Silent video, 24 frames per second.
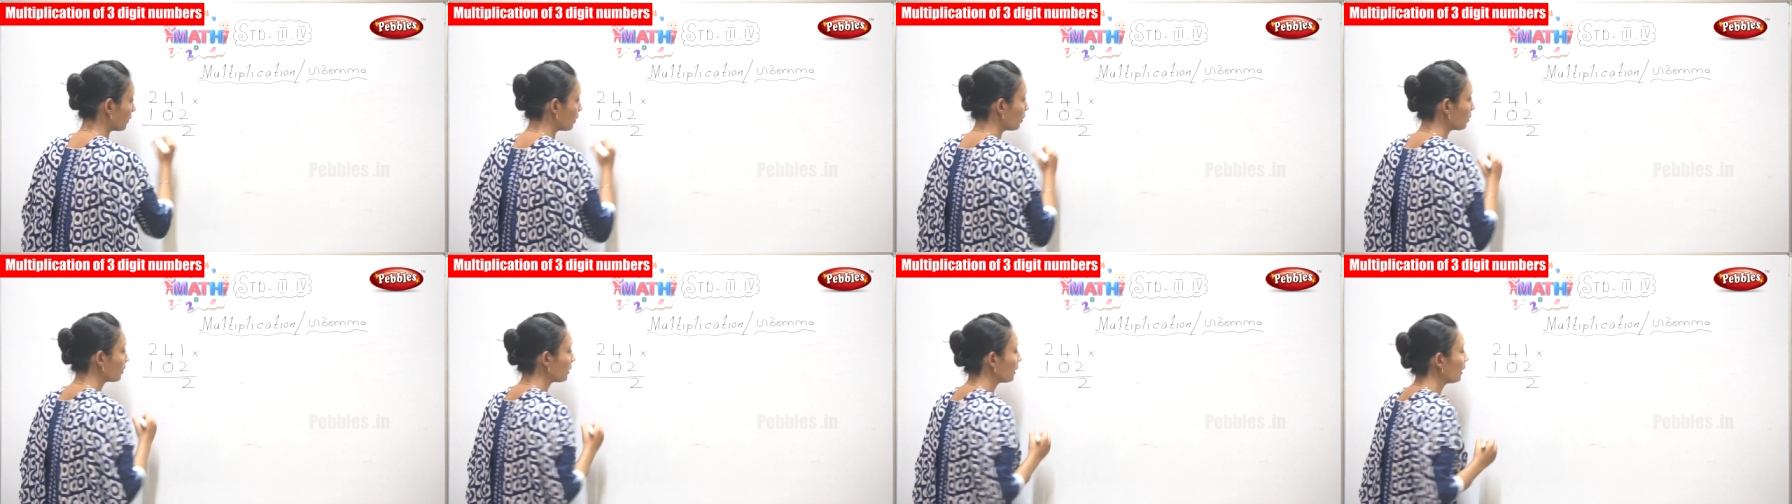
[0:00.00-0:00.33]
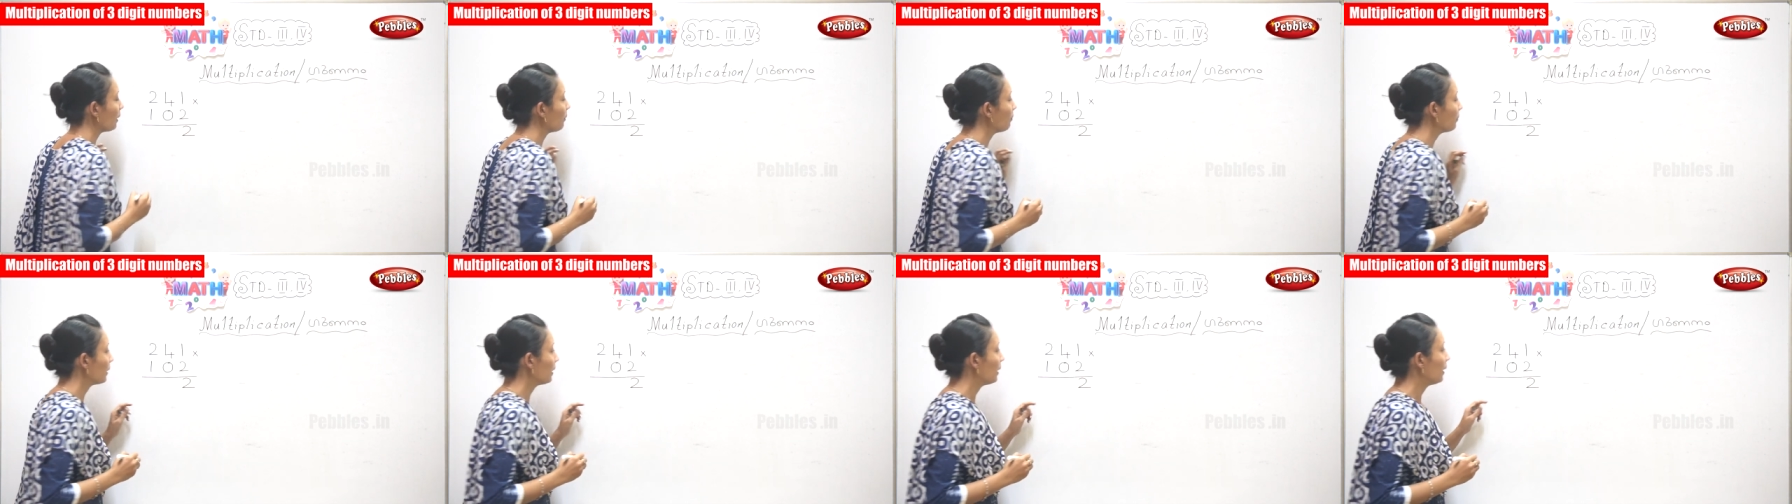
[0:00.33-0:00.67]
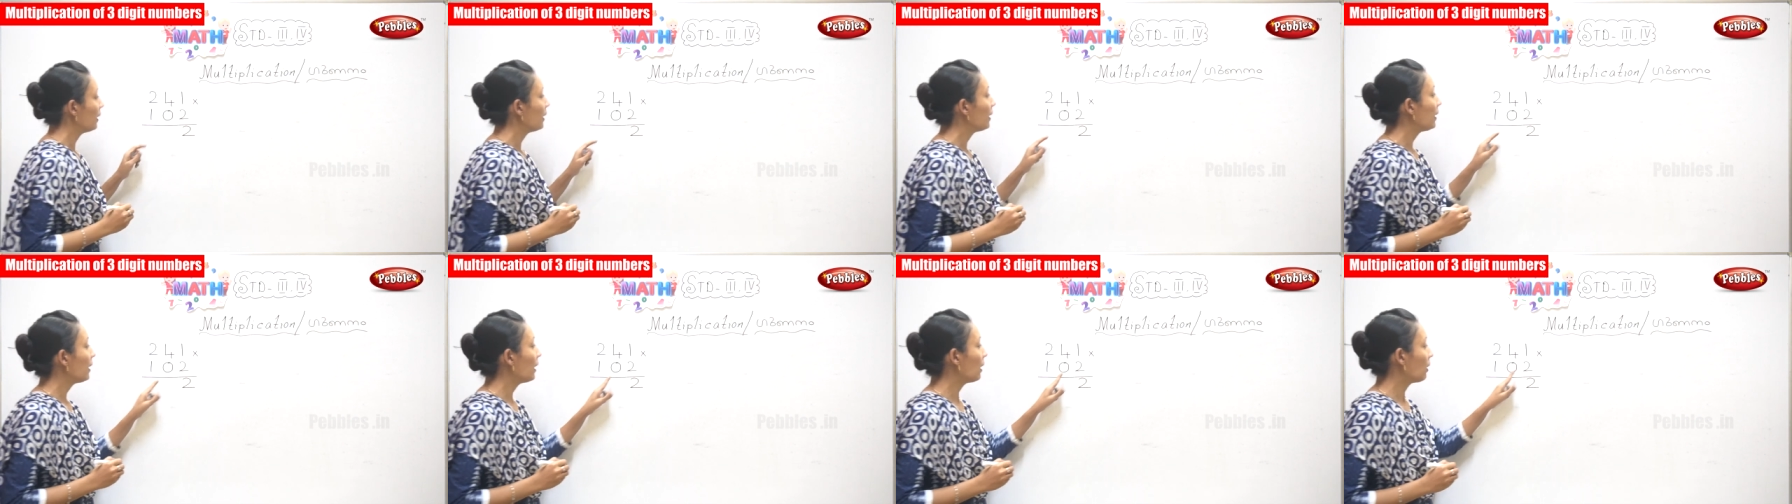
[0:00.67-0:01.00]
Okay,
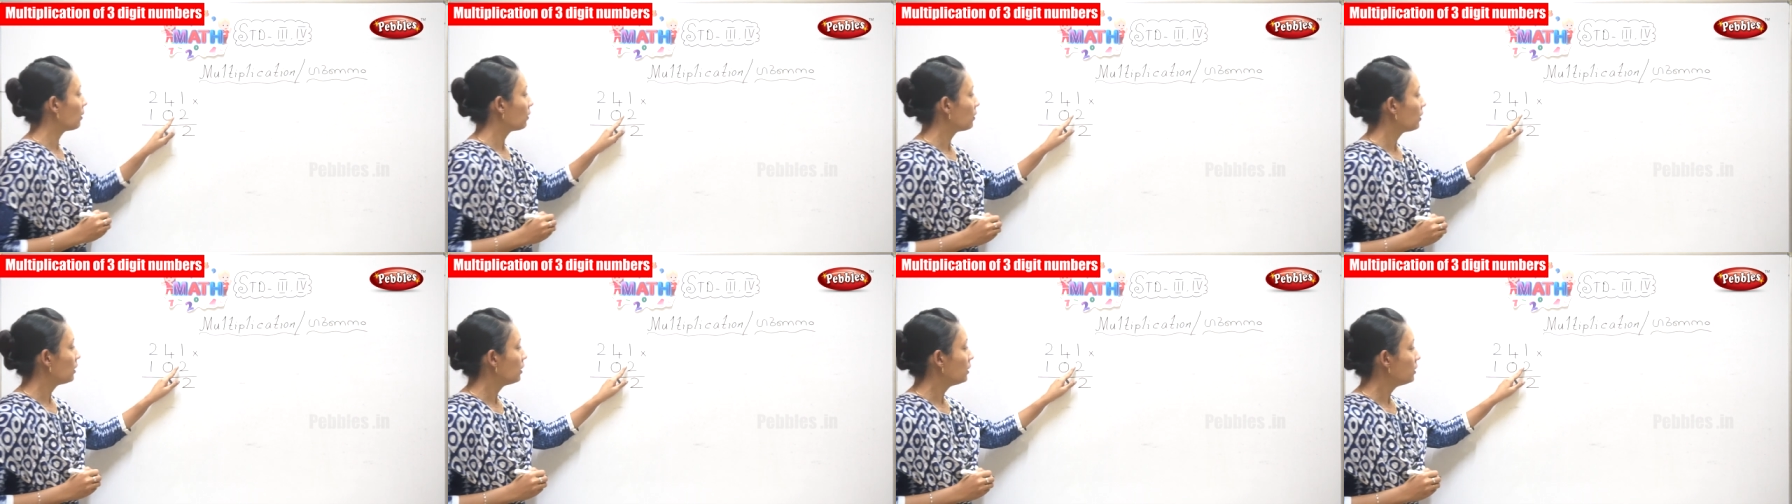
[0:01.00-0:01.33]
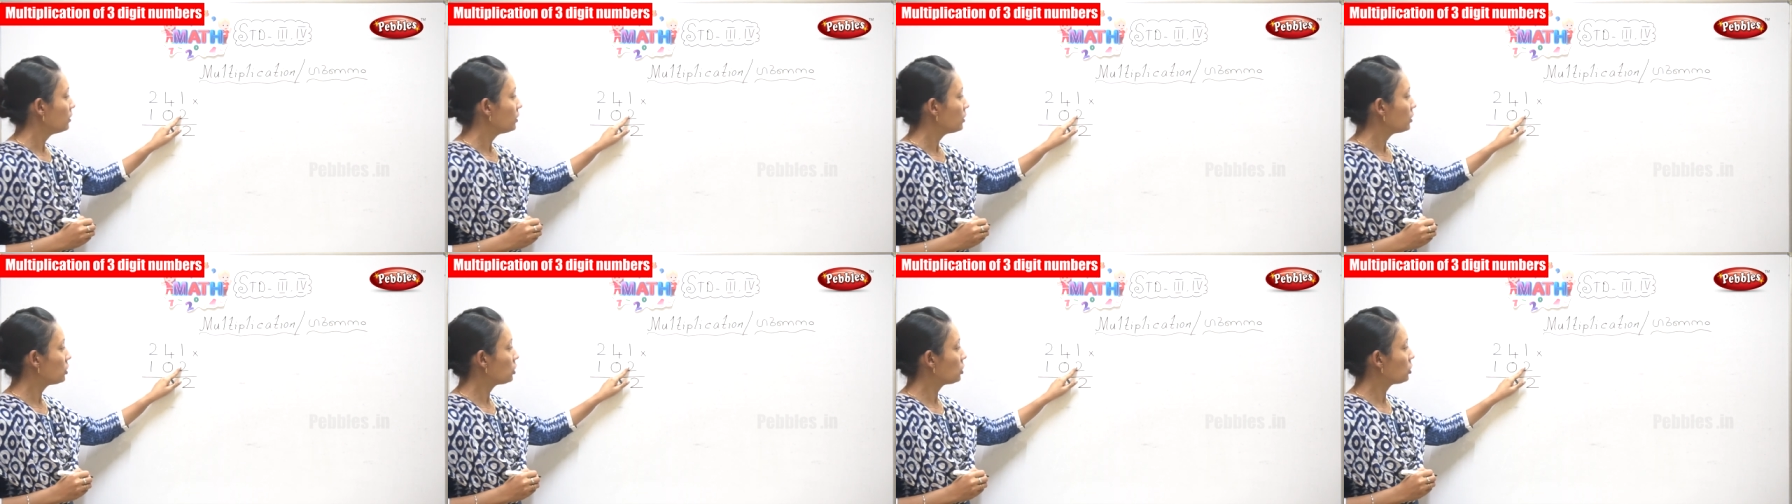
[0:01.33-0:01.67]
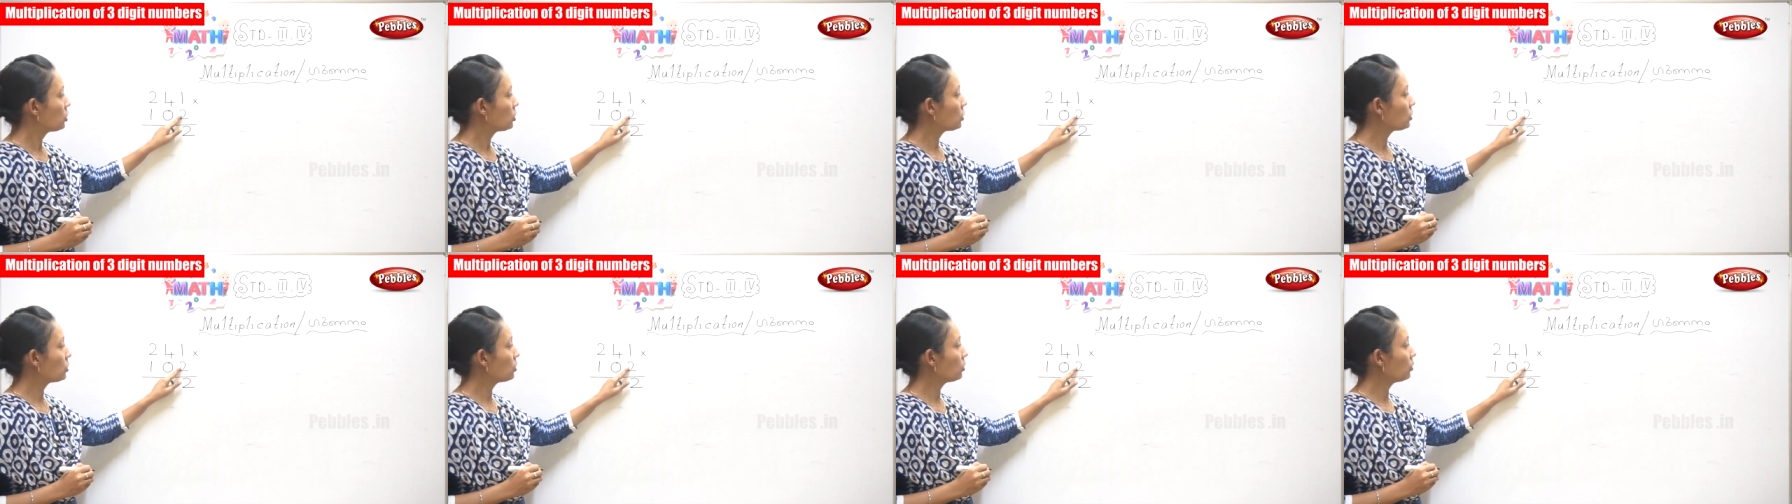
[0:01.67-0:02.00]
now
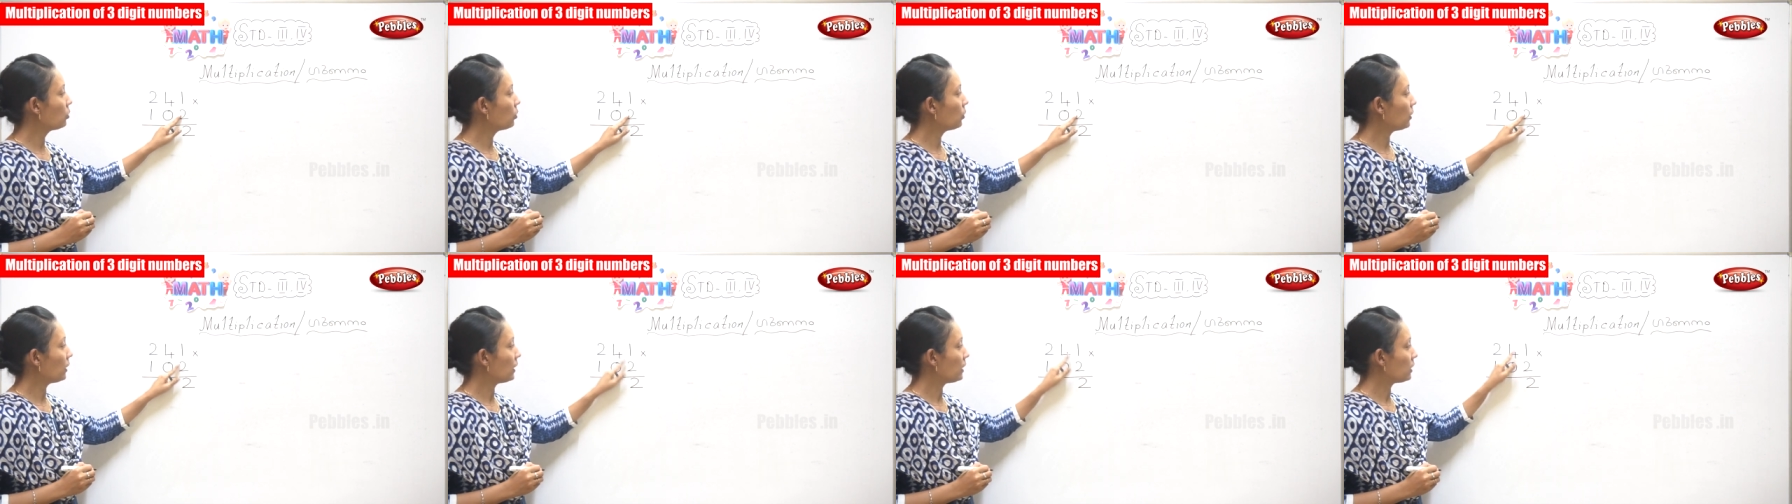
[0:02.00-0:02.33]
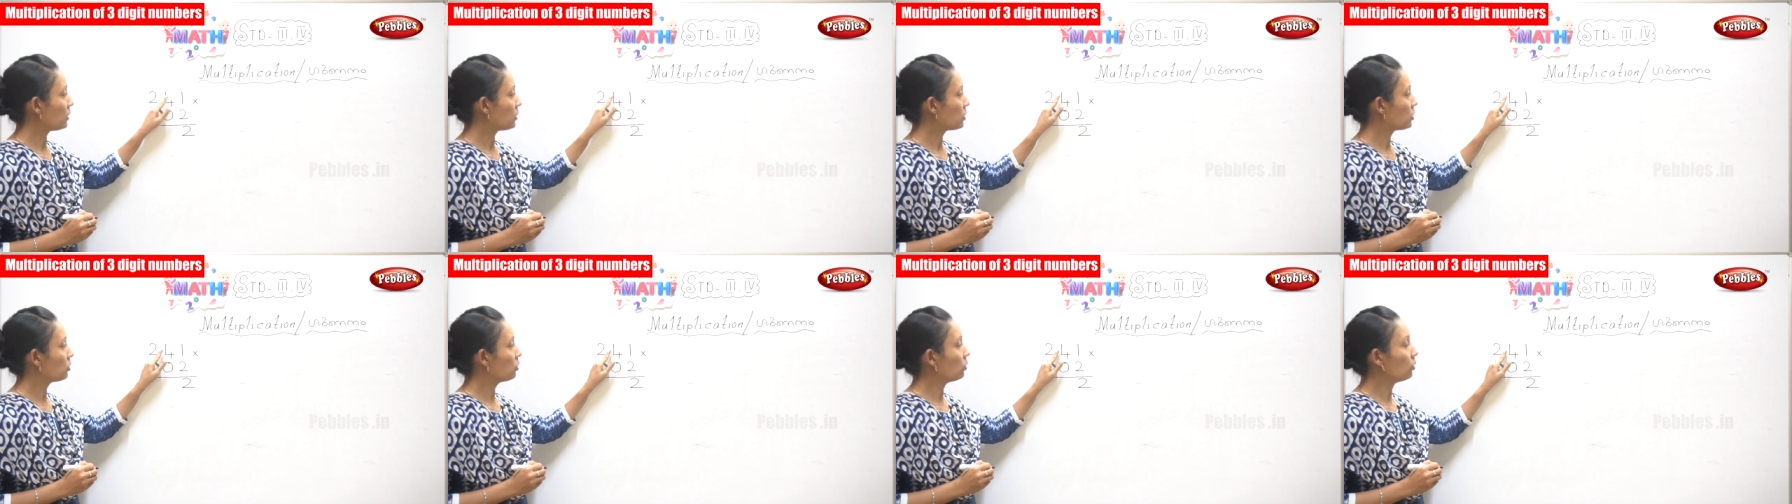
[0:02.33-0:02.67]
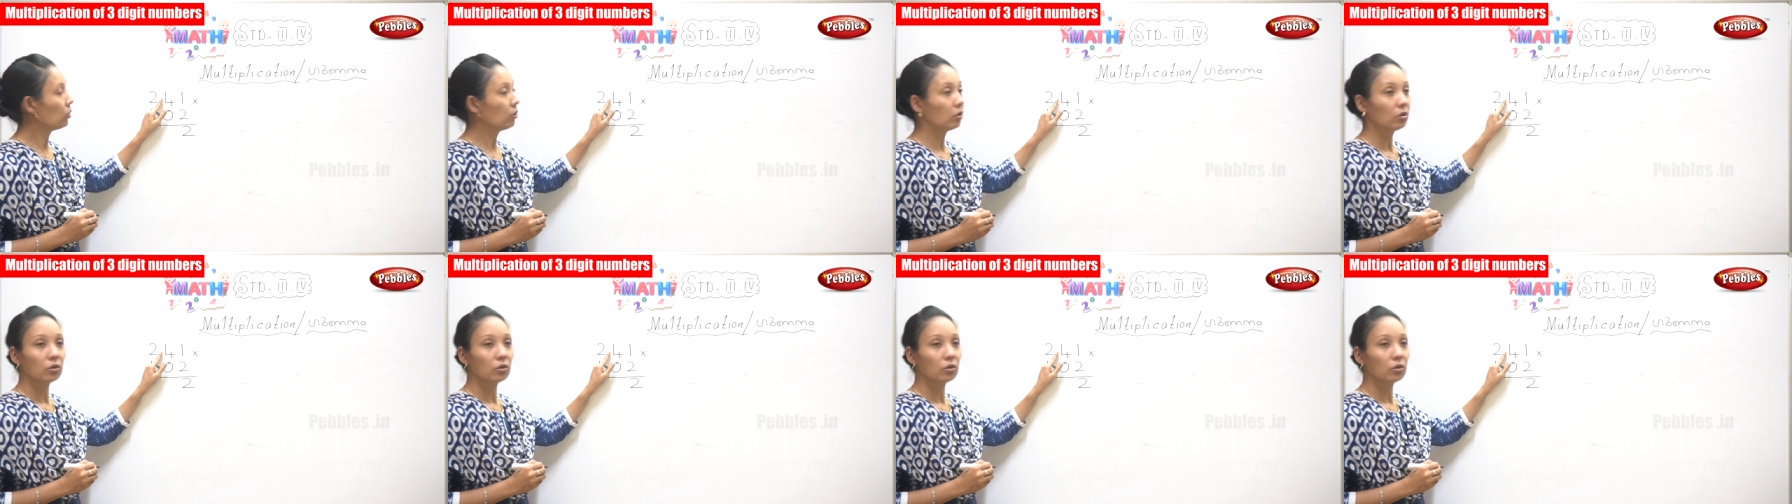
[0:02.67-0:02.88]
2 into